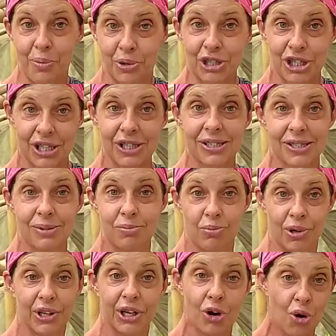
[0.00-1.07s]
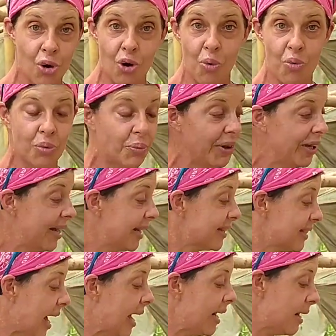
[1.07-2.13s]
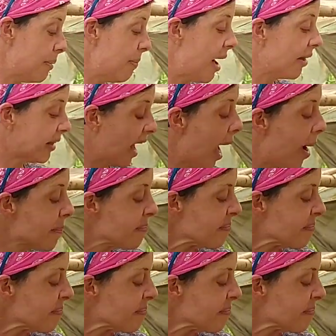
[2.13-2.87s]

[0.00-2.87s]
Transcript: which is really cool. We're really excited about that.